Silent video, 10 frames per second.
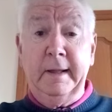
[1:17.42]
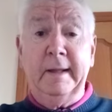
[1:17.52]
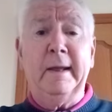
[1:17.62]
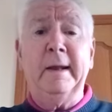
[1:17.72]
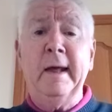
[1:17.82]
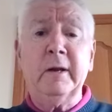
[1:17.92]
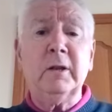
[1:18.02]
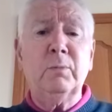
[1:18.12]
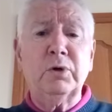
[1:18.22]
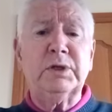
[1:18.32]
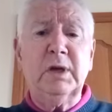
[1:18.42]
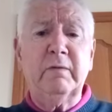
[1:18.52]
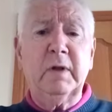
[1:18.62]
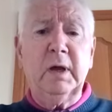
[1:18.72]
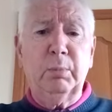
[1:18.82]
Then herd the boys
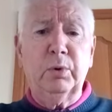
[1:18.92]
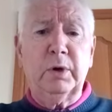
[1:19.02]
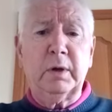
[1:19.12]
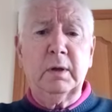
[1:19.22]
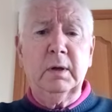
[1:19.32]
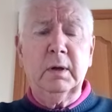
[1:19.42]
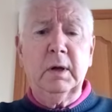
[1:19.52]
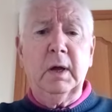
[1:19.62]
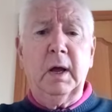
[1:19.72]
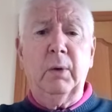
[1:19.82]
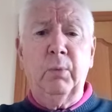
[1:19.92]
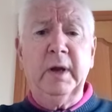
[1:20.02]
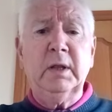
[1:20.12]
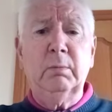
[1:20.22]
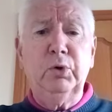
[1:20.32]
safely aboard, and
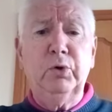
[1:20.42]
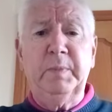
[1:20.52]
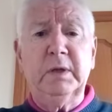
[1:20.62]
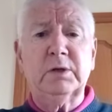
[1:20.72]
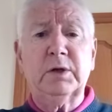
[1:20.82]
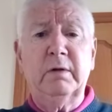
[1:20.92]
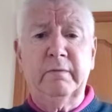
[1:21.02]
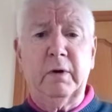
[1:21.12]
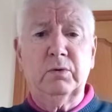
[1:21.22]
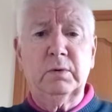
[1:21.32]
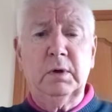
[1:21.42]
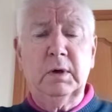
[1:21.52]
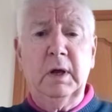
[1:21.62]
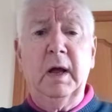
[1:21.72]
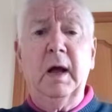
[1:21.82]
when the blue peter's unfurled,
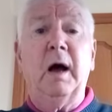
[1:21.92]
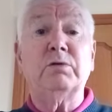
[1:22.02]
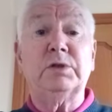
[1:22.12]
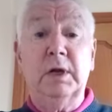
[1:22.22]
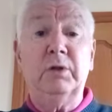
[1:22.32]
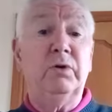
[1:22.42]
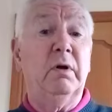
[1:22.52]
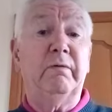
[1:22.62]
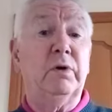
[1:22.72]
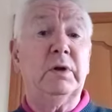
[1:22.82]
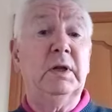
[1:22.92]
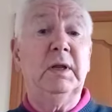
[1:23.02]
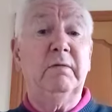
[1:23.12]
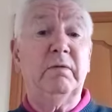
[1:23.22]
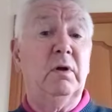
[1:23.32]
I'll send in a
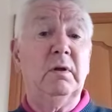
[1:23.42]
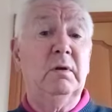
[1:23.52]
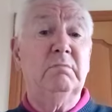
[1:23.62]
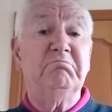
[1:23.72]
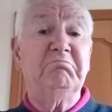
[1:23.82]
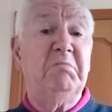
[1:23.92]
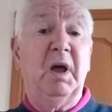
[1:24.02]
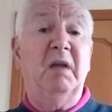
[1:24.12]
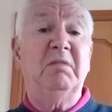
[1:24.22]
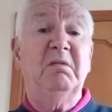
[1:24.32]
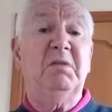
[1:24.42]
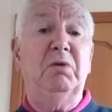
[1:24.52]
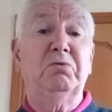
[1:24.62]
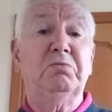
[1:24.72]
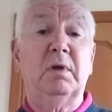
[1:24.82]
40-day flood, and the
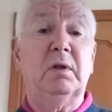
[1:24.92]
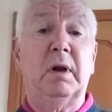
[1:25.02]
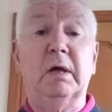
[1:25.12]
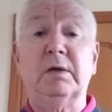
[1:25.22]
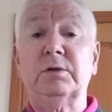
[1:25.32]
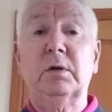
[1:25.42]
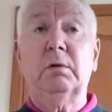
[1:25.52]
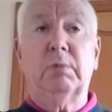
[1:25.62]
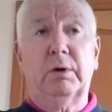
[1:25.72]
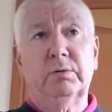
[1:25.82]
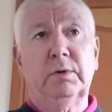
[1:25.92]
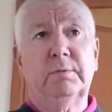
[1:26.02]
deal to the rest of the world.